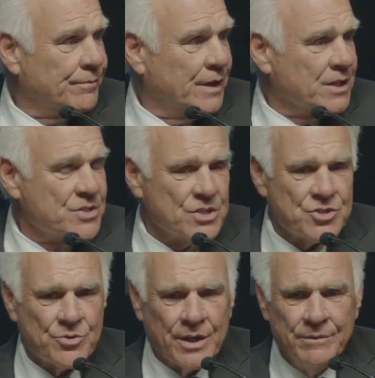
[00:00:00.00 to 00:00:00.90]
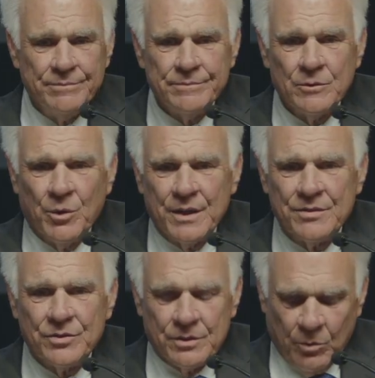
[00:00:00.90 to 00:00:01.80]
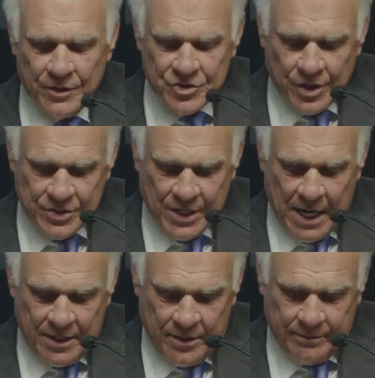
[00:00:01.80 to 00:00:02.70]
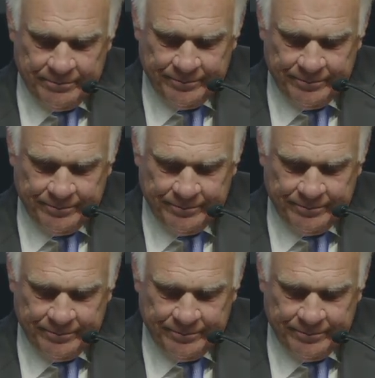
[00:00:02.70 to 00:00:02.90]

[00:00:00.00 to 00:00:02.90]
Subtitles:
in its history when the Stars got here.